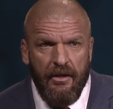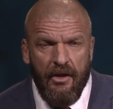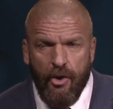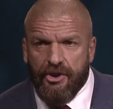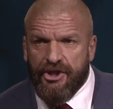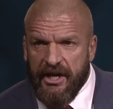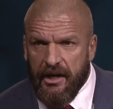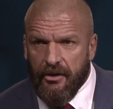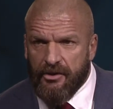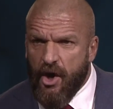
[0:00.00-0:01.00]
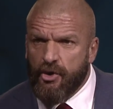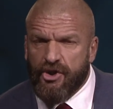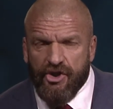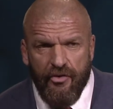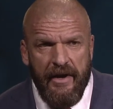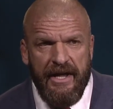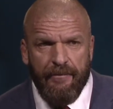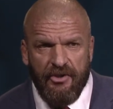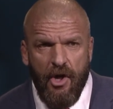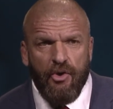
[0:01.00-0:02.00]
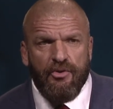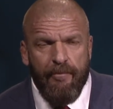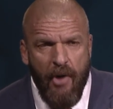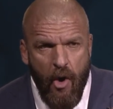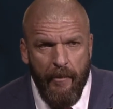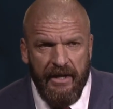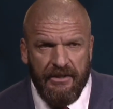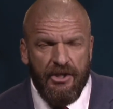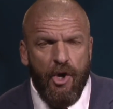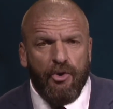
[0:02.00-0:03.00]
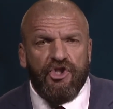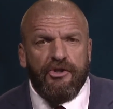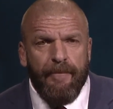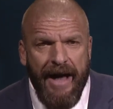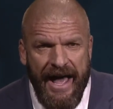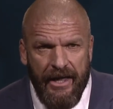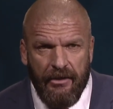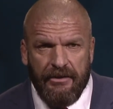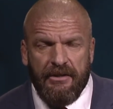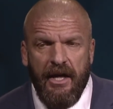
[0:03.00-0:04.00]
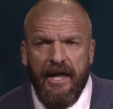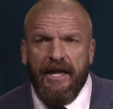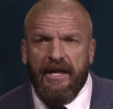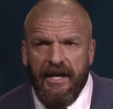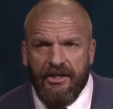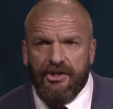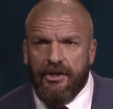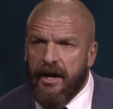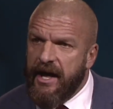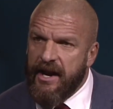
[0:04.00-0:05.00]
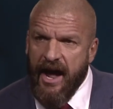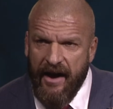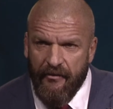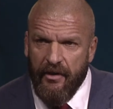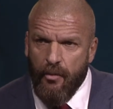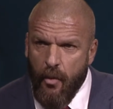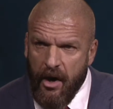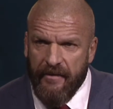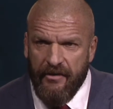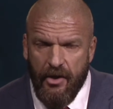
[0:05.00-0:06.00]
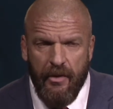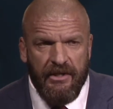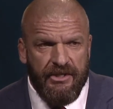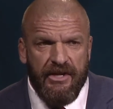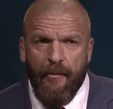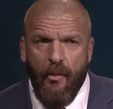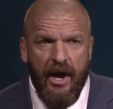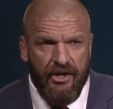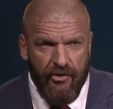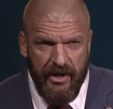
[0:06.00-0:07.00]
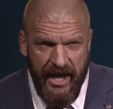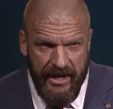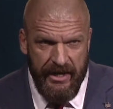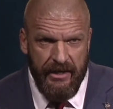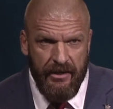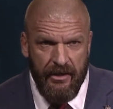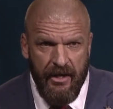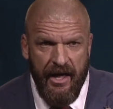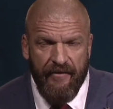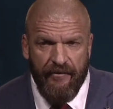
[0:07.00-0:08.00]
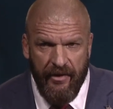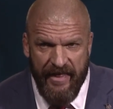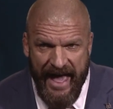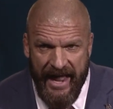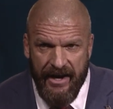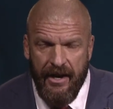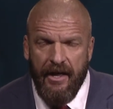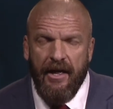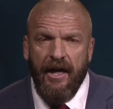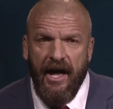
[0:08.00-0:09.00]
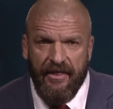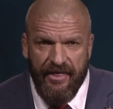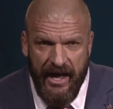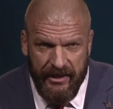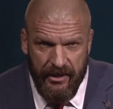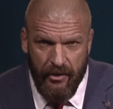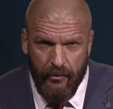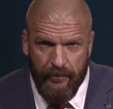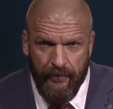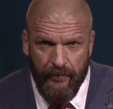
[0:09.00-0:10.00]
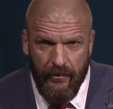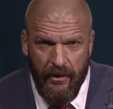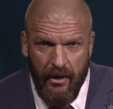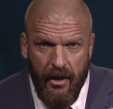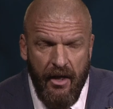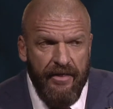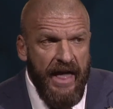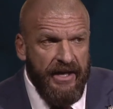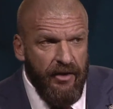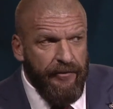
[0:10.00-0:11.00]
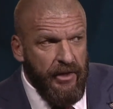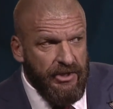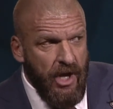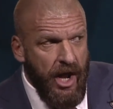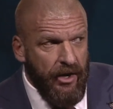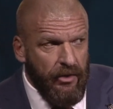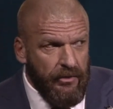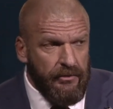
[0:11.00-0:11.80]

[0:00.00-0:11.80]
those cheers, those screams, those moments, those smiles, each and every one of you in some way created. And for that, I thank you. Thank you for this honor.